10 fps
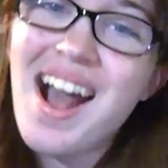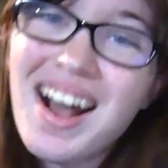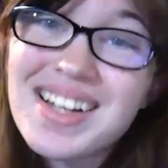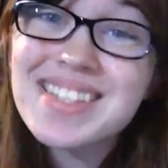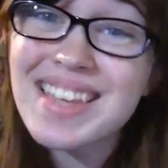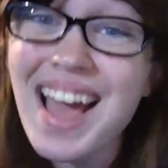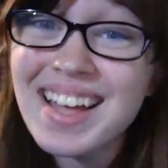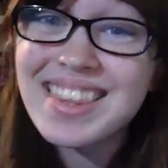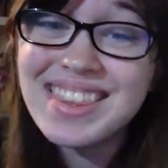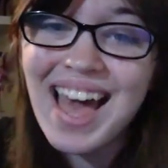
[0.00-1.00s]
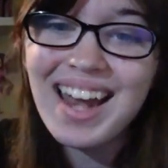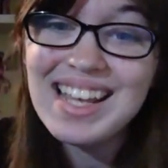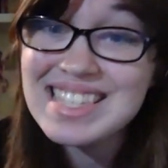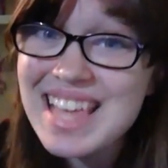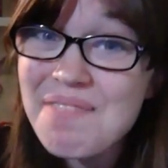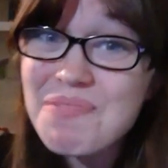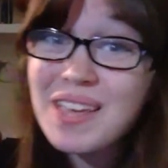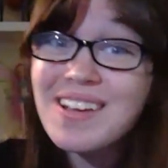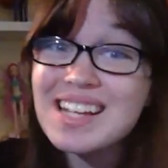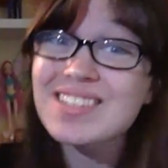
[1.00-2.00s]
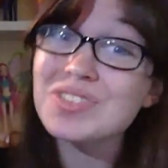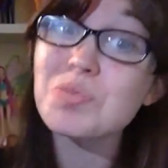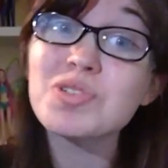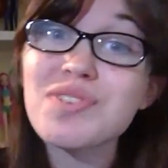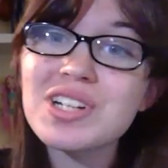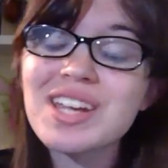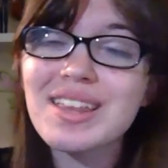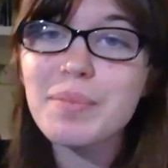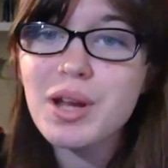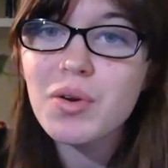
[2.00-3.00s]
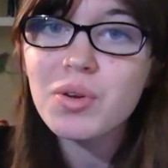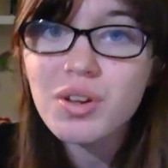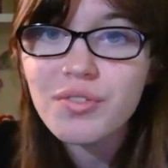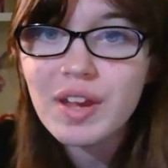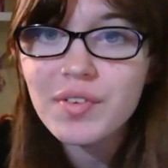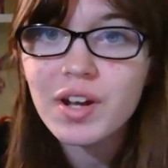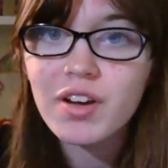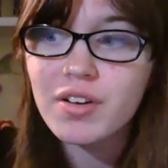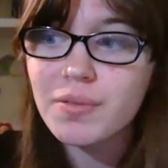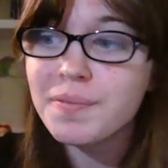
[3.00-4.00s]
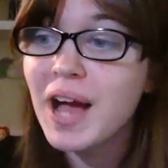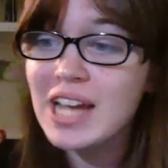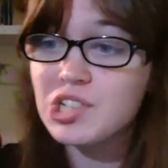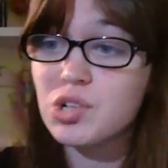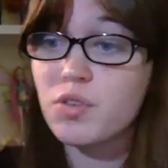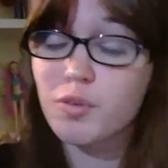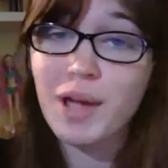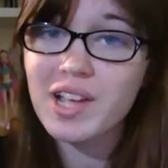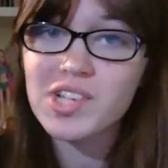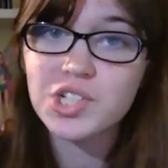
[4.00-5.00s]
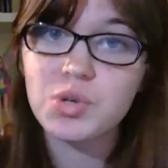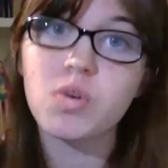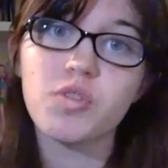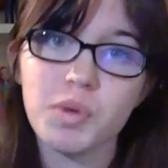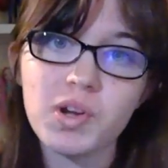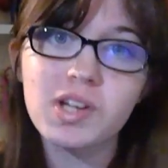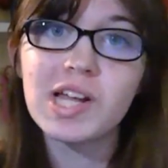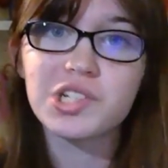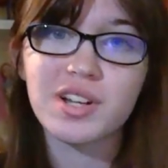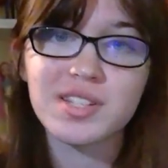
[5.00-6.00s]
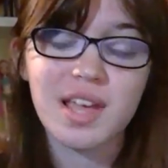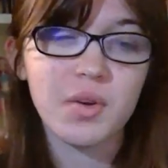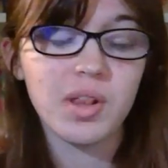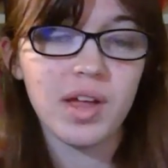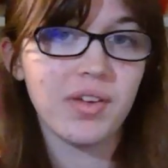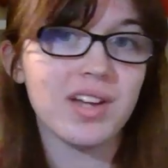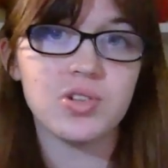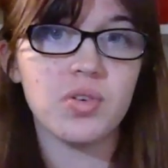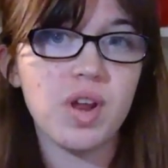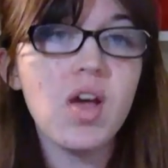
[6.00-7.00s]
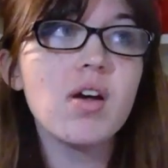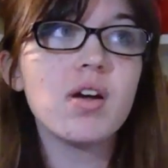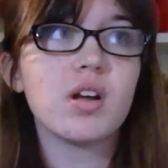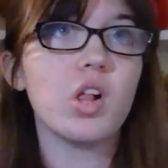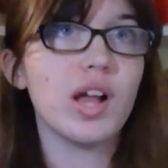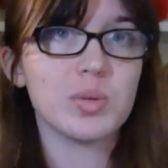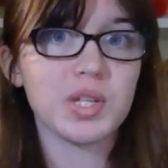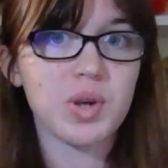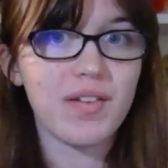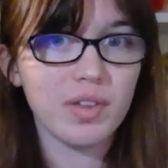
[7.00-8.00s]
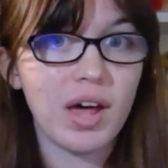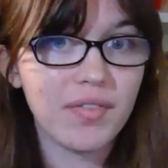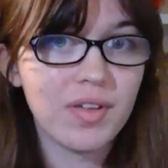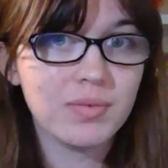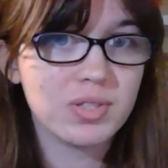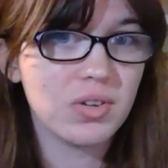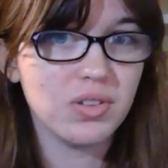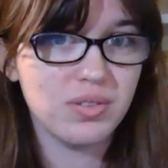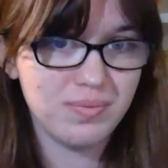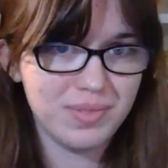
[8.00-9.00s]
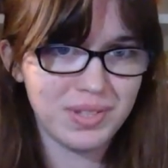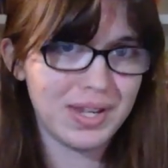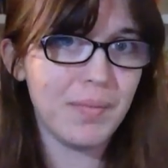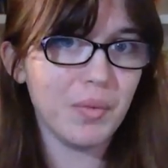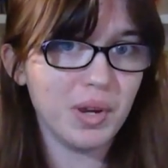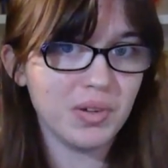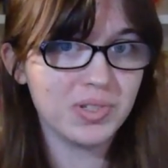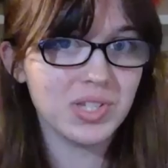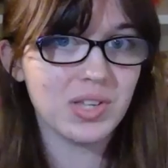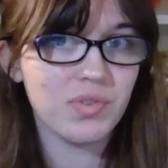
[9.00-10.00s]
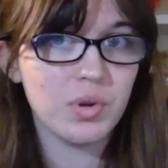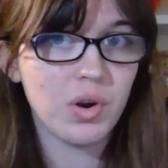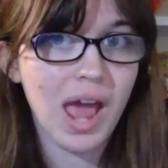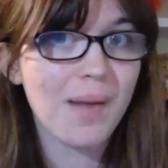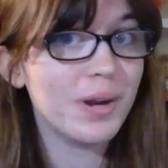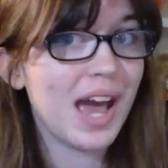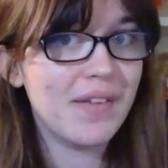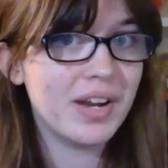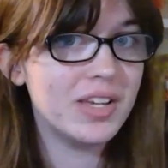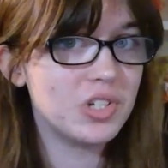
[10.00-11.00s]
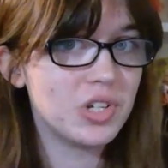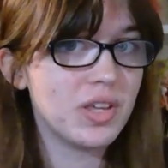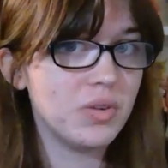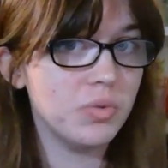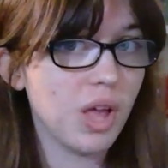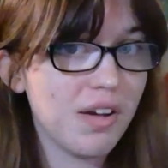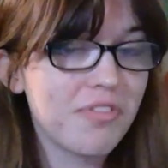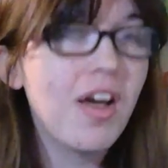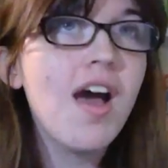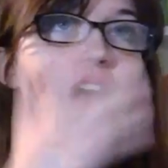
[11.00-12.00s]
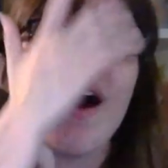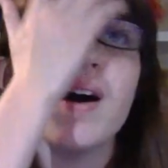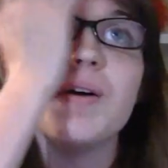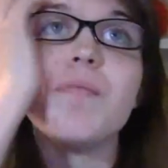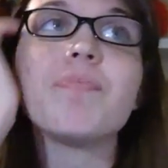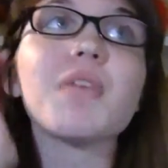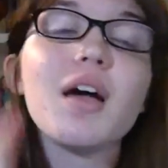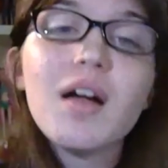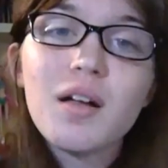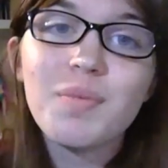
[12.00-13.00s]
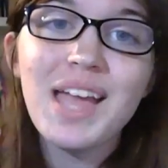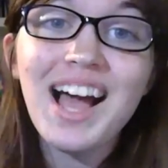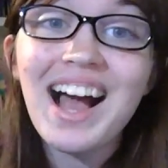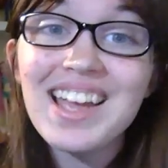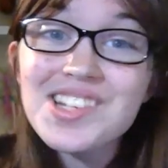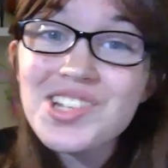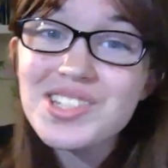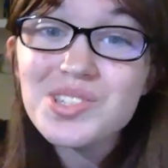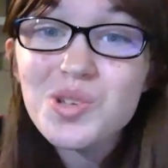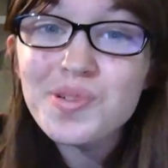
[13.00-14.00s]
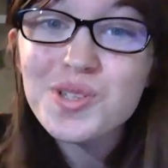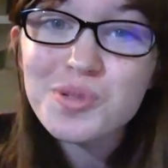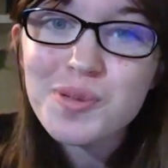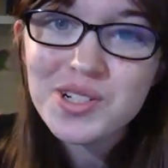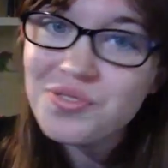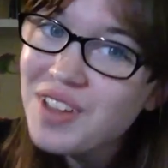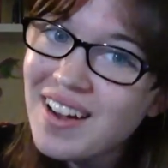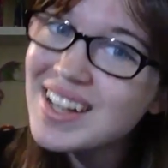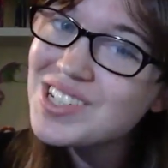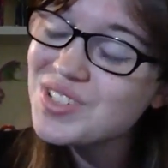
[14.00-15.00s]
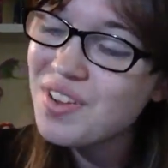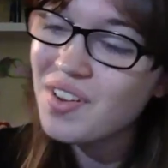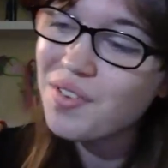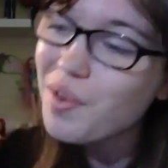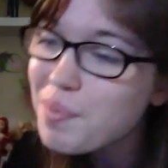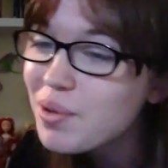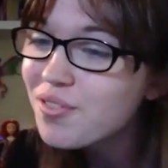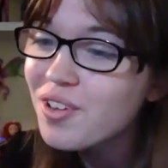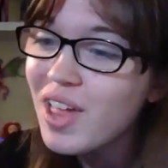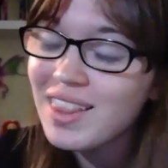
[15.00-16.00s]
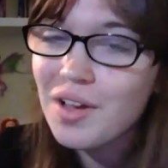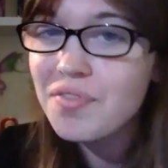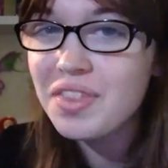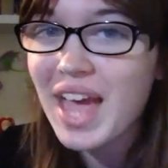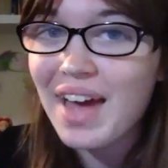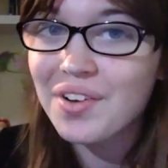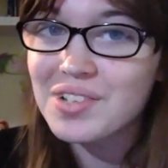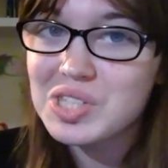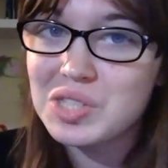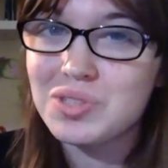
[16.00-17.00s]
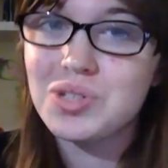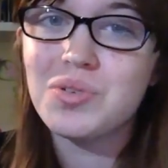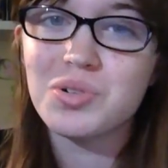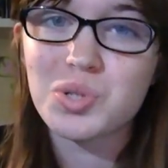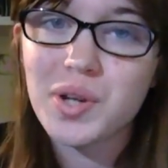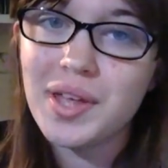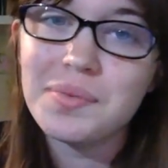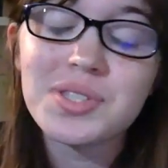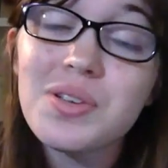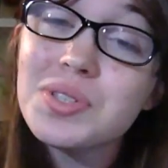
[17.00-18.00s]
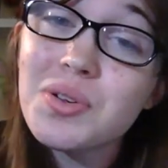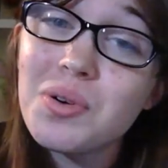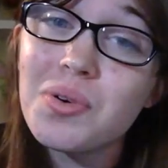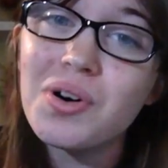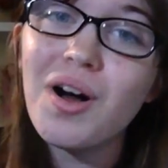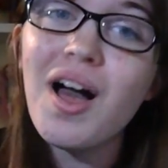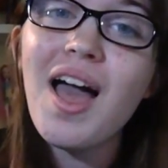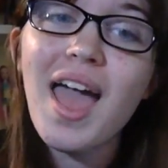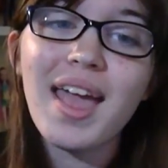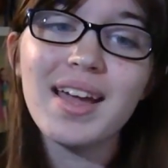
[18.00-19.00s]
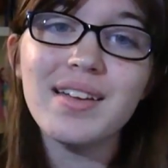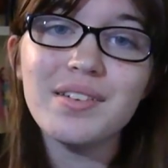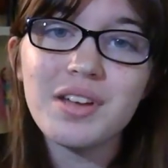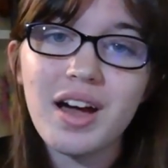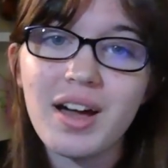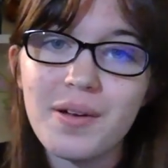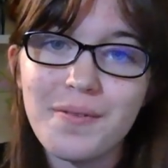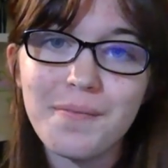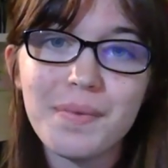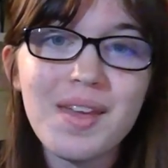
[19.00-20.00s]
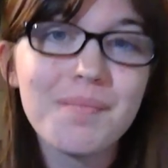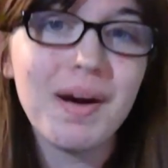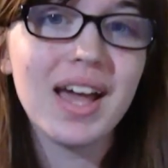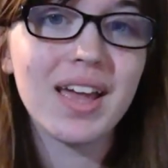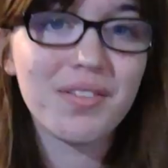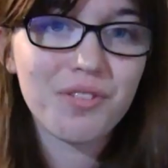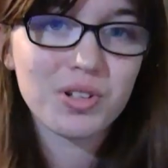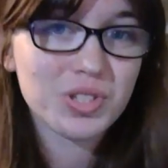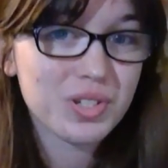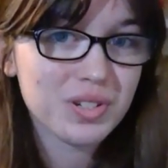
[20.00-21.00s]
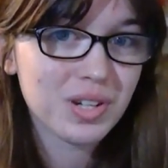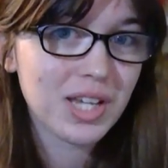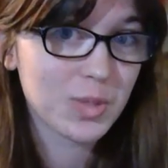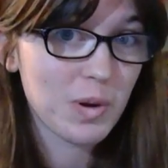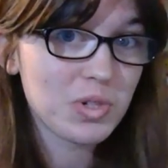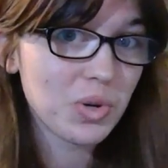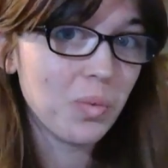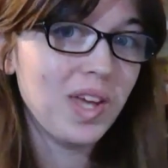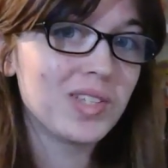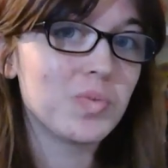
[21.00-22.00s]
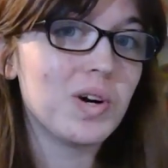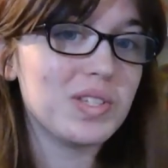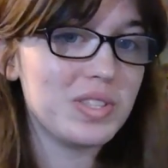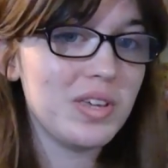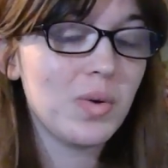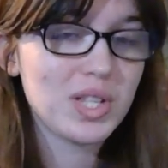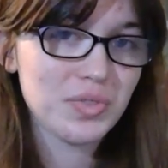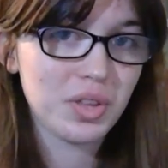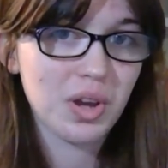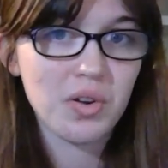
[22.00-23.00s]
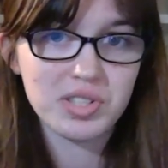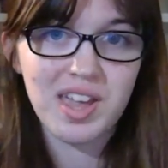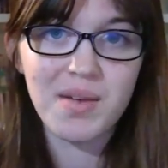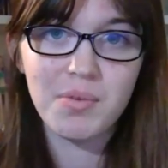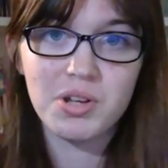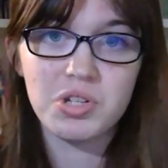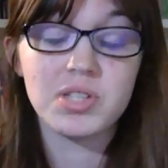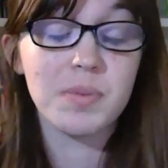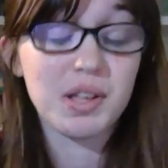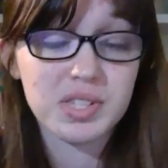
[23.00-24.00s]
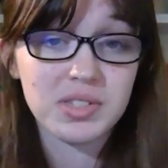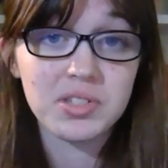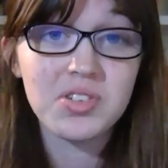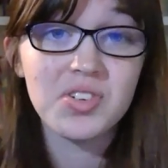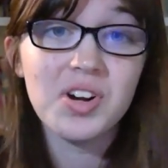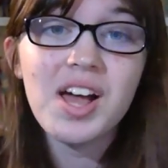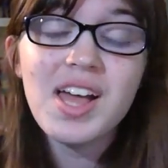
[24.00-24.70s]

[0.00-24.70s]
Uh, so yeah, that is them. Thank you guys so, so much for watching, and let me know who your favorite um, Aisha doll from my collection or from your collection is. I know a lot of you guys don't collect Winx or have a lot of them, so just tell me what yours is if you don't happen to have an Aisha that you love. Um, but yeah, Aisha is a super, super special fairy. She's very, very beautiful. I love that they added her in season two, and her storyline was so, so cool. And um, my first exposure to Winx was the Quest for the Codex game, which is about season two.